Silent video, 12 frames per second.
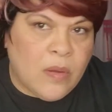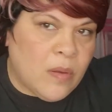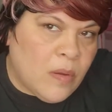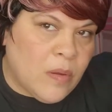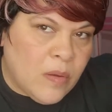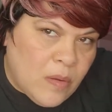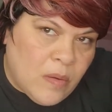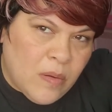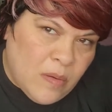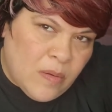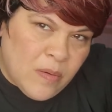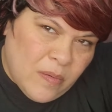
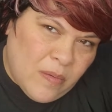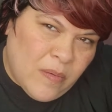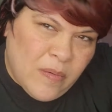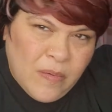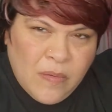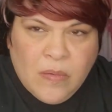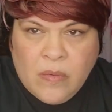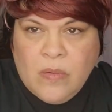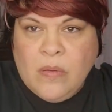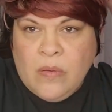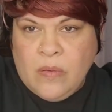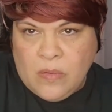
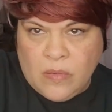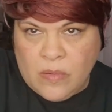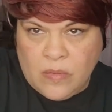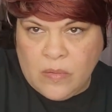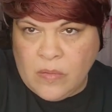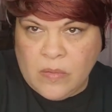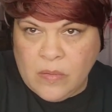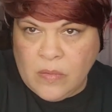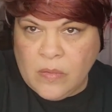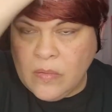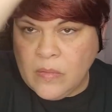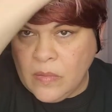
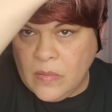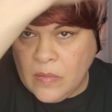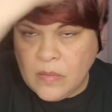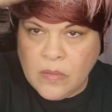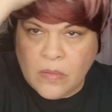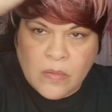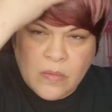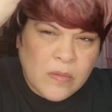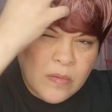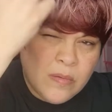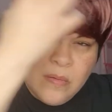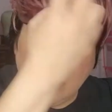
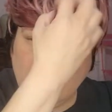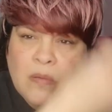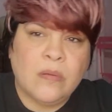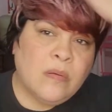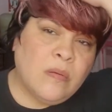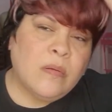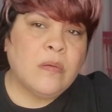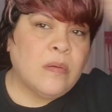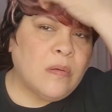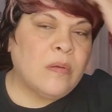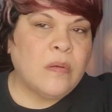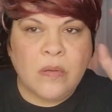
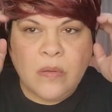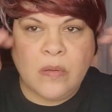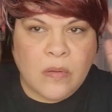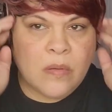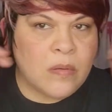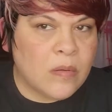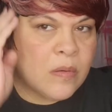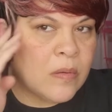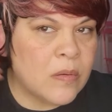(silence)